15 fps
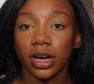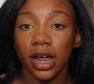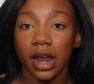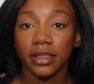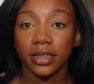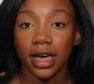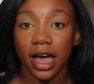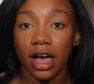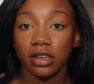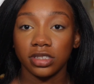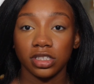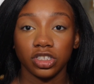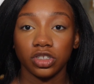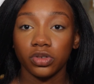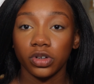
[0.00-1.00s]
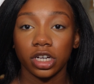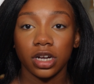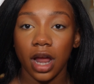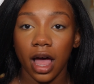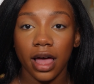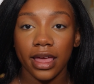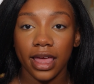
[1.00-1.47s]
out of the house and you are
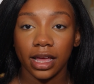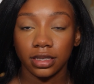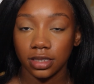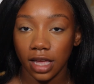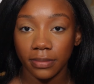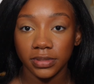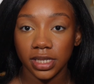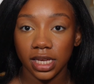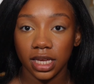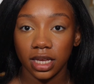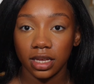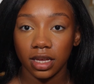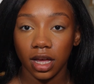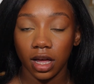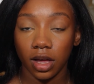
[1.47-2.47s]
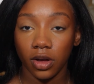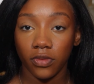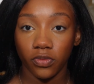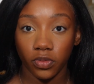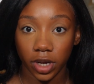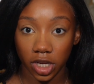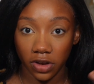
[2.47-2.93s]
not accepting
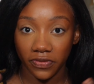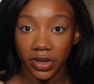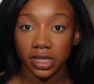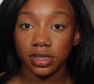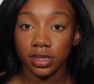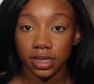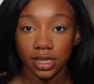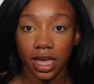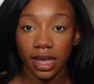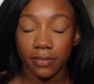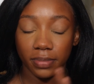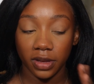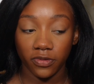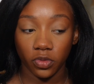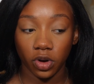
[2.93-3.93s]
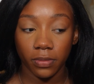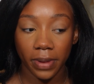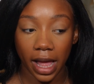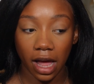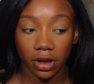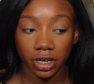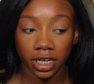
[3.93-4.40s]
of what your face looks like before
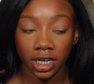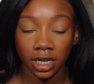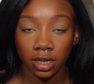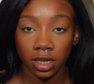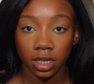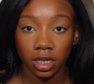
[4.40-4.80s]
powder,